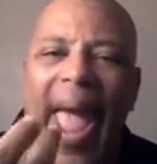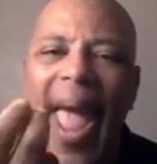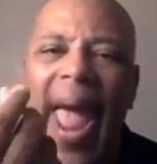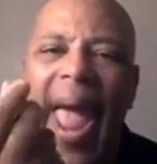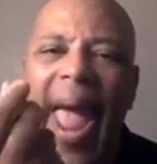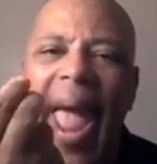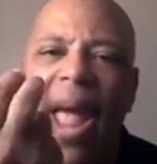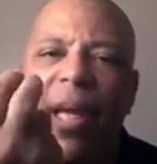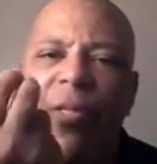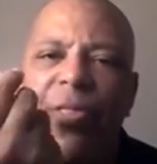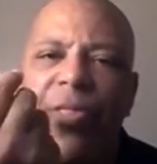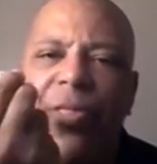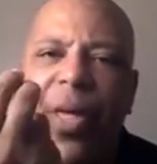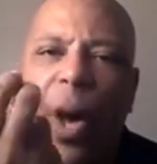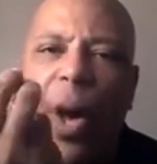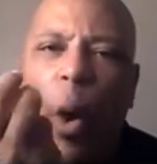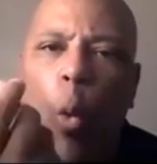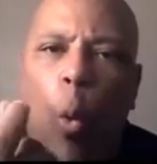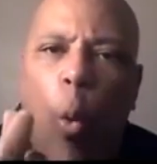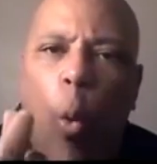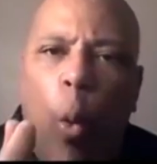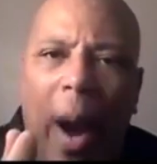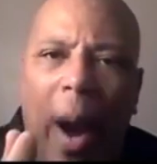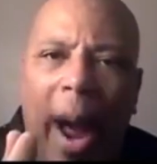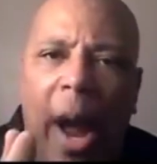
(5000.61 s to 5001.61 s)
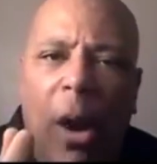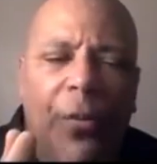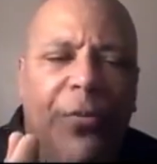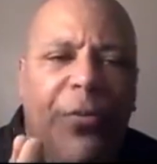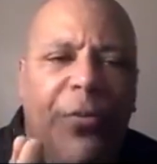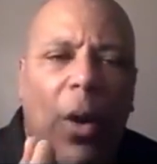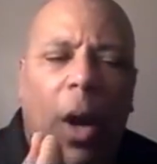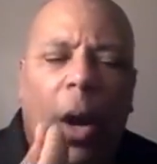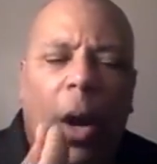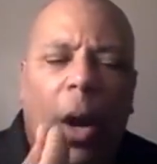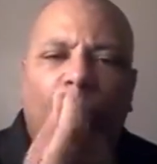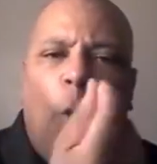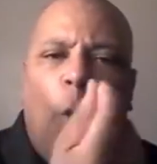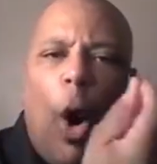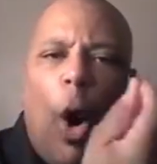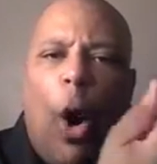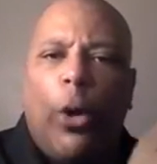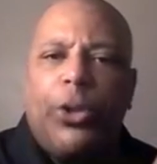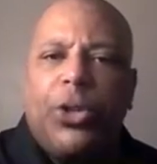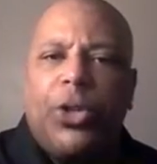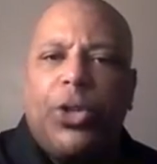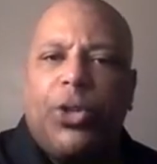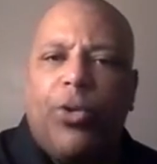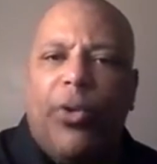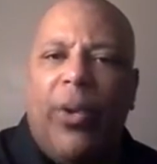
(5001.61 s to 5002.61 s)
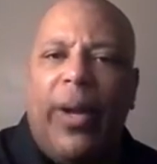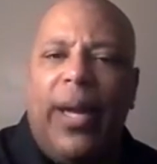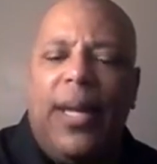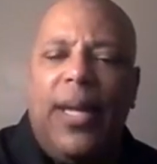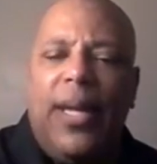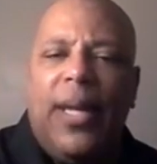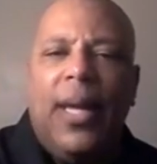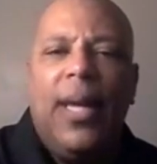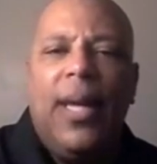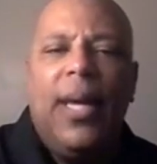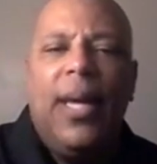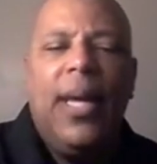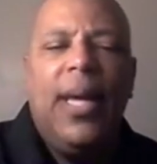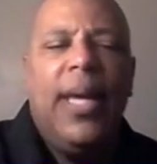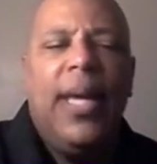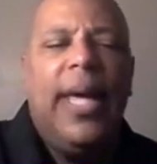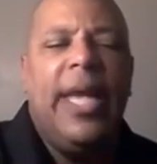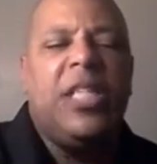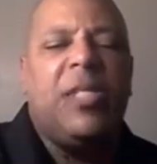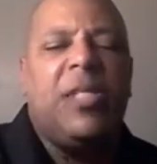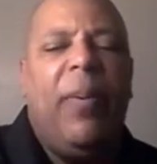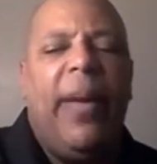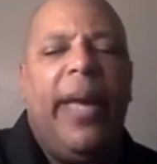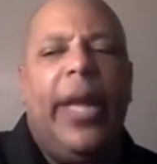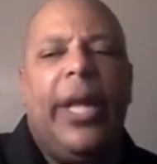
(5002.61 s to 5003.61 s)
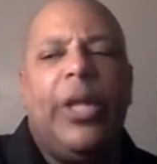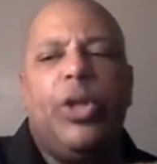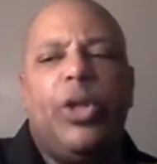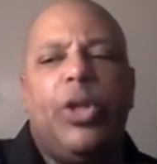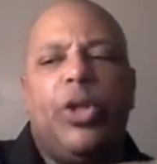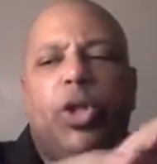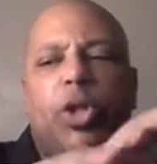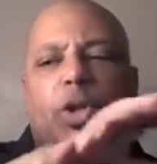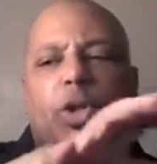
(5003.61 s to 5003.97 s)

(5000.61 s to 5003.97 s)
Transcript: And the wealth of Wall Street is being